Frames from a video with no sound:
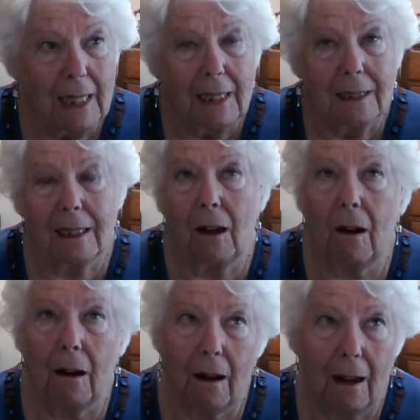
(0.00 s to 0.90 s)
So
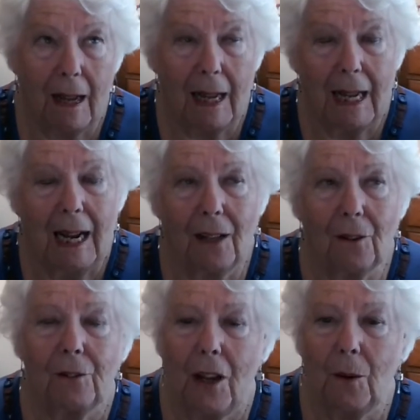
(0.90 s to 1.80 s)
I
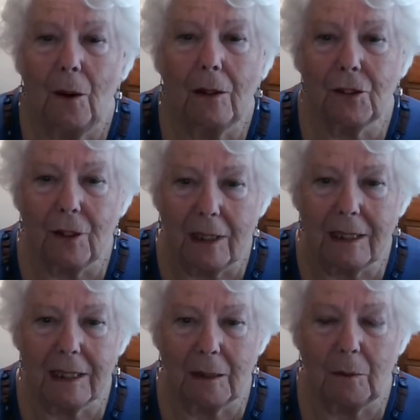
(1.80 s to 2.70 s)
thought, no, I'll try
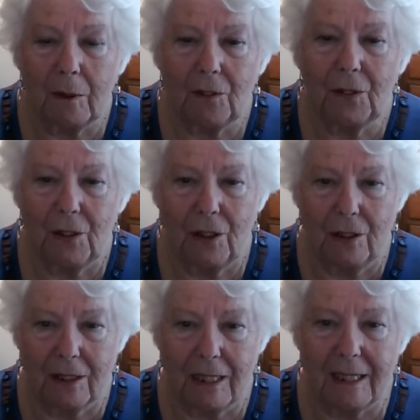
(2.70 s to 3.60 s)
the other one
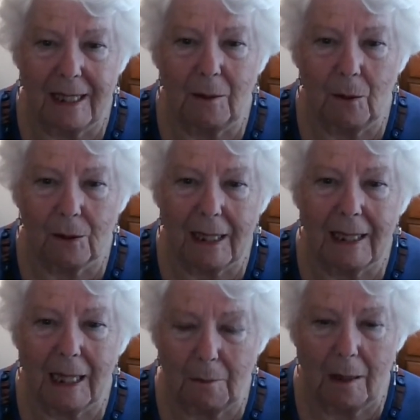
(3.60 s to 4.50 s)
first and see what they
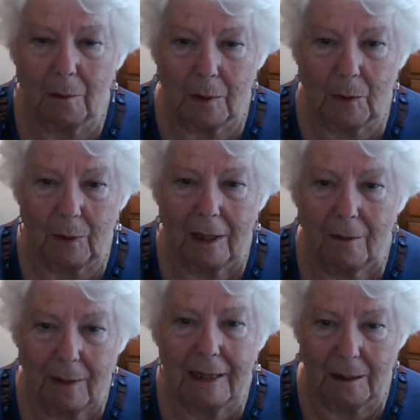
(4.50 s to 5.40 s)
come up with when I
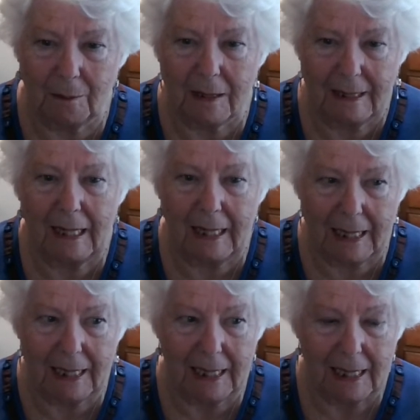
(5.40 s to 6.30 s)
ring them to
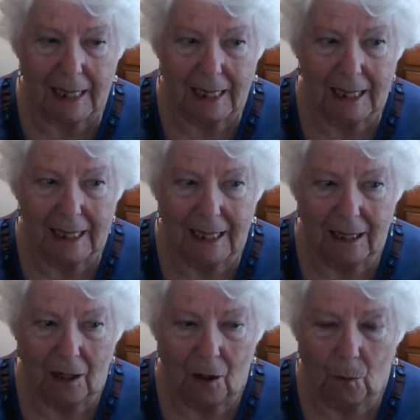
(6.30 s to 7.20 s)
say,
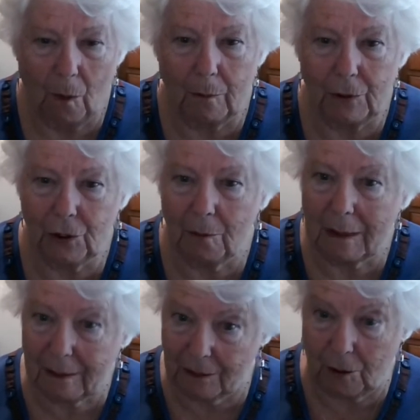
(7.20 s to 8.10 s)
what was your
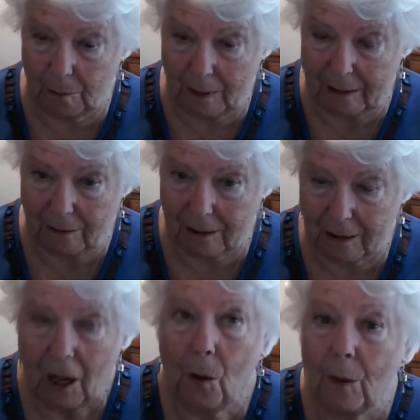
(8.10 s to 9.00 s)
message about?
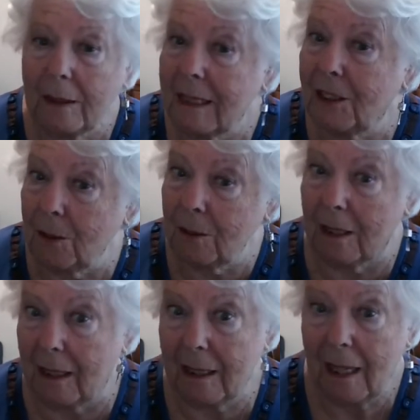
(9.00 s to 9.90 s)
Oh, I did do
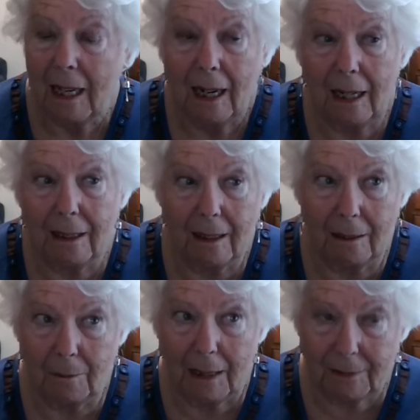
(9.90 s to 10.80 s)
that. I
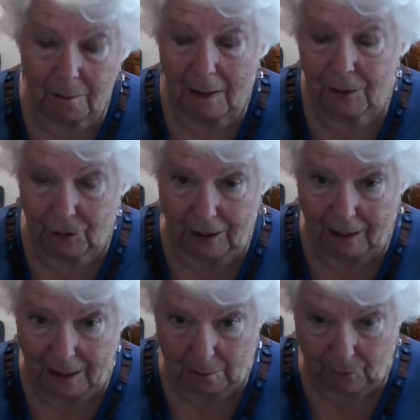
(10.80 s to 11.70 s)
left a message the
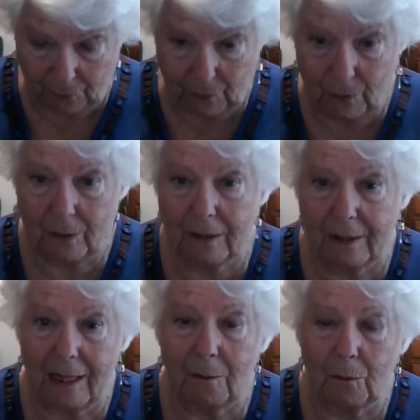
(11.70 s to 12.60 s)
night before to
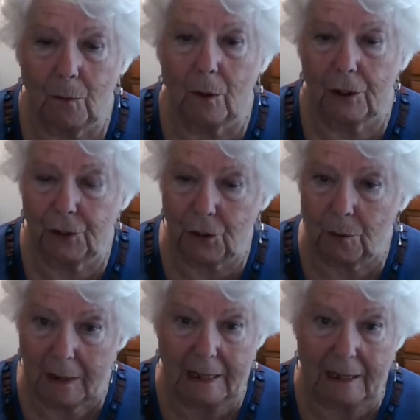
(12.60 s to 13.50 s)
say, what did you
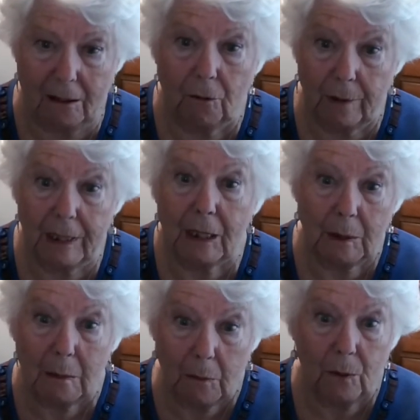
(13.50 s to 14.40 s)
mean? I'll ring you in
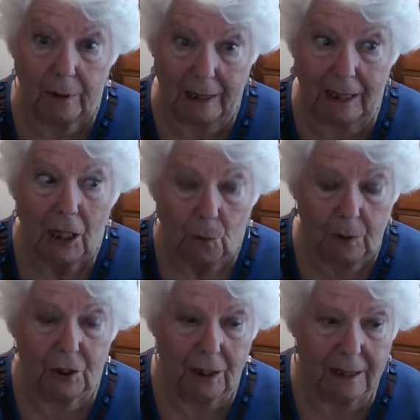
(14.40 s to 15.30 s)
the morning,
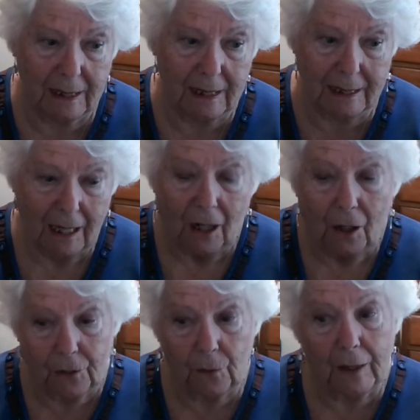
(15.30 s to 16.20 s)
which I did,
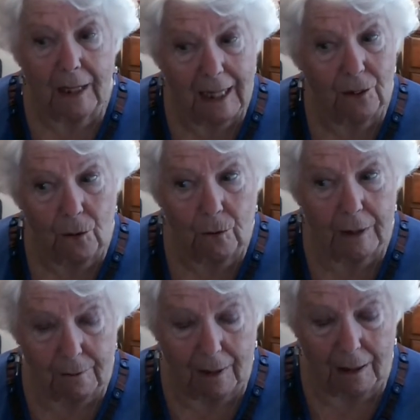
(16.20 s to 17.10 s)
though they had already
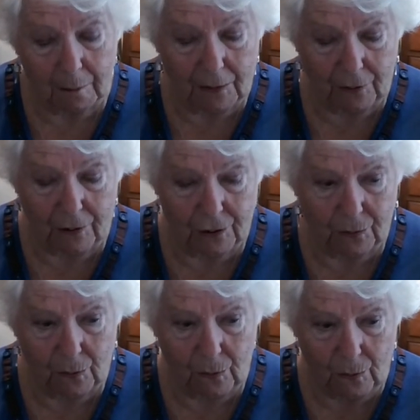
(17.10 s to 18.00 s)
rung me first of
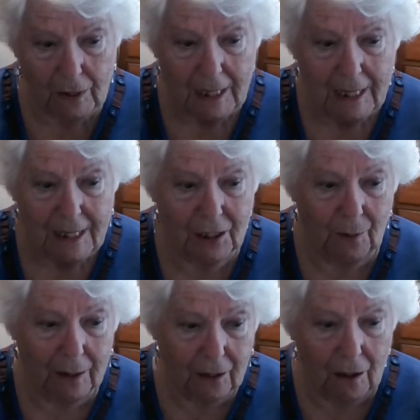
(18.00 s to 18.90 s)
all. So
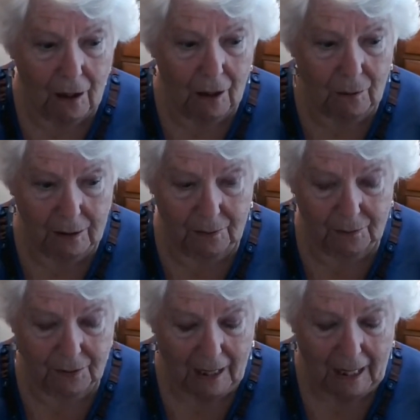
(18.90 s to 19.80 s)
I got a
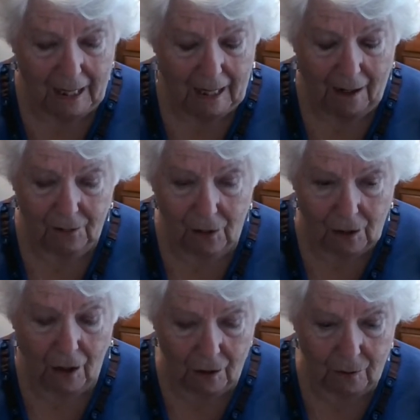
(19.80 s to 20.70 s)

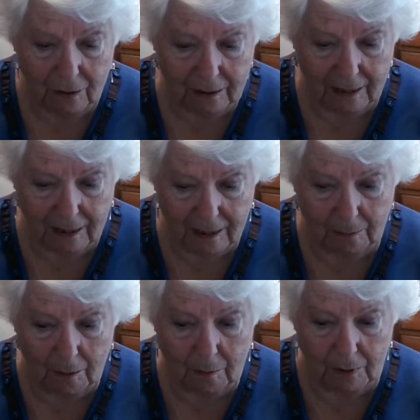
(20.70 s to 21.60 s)
hold of this
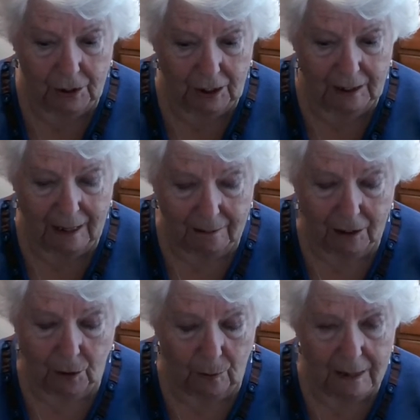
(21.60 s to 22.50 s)
woman. She sounded
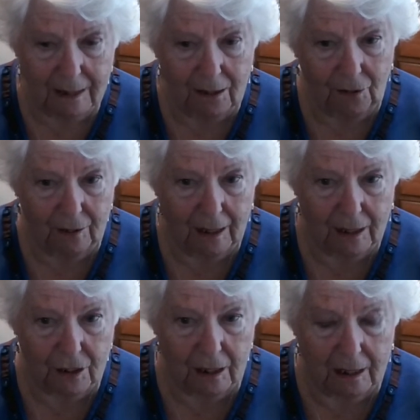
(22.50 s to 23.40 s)
quite different
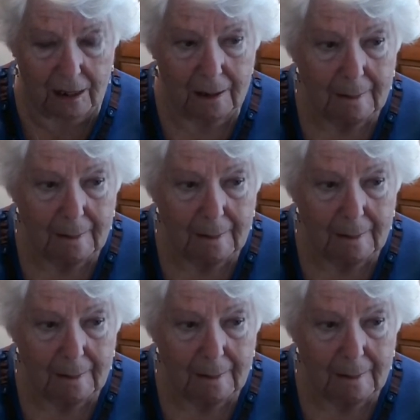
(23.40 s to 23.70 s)
actually.